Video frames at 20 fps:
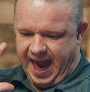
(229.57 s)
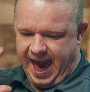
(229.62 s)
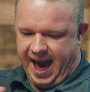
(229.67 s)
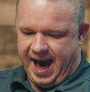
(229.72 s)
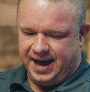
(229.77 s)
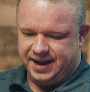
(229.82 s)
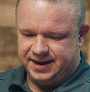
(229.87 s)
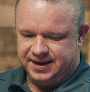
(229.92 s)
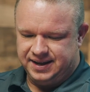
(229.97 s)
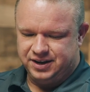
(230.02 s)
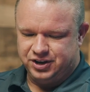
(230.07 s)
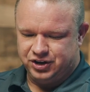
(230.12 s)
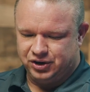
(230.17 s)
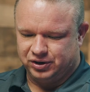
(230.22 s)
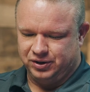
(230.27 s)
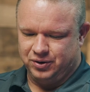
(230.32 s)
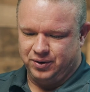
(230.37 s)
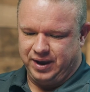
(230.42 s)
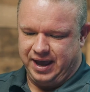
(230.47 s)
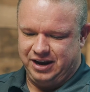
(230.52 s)
add
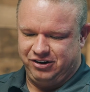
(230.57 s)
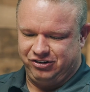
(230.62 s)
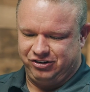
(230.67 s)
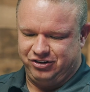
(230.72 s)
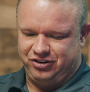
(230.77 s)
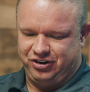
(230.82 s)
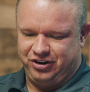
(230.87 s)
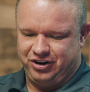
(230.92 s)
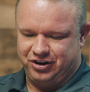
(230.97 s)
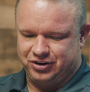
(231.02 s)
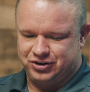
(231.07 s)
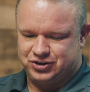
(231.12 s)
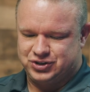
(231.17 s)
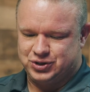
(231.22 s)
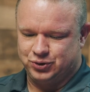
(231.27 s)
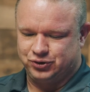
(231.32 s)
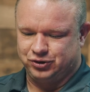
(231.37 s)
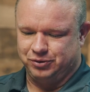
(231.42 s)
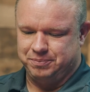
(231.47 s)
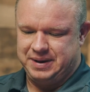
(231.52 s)
your location to your
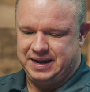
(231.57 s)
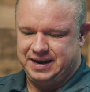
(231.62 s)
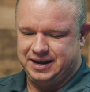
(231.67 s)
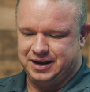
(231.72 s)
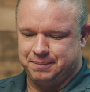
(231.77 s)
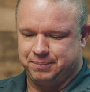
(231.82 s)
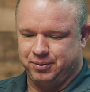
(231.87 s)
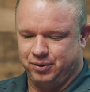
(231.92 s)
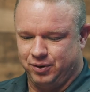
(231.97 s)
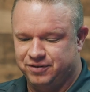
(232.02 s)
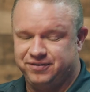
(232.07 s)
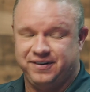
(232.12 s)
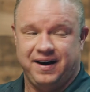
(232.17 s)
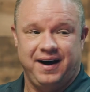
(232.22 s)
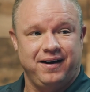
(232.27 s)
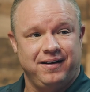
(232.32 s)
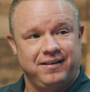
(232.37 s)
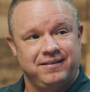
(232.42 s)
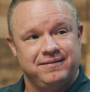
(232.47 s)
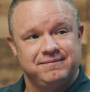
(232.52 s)
social media
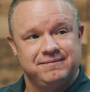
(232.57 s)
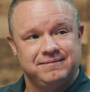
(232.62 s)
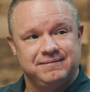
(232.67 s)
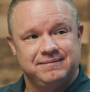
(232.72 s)
profile